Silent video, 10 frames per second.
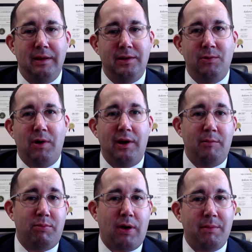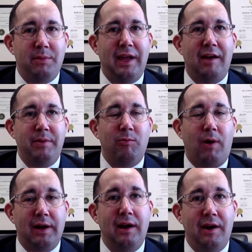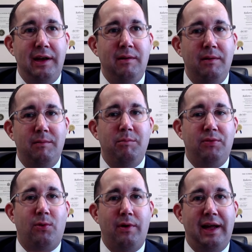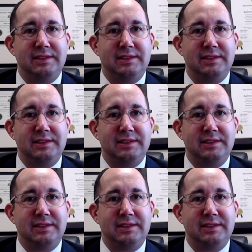You want to probably have been working on it before that,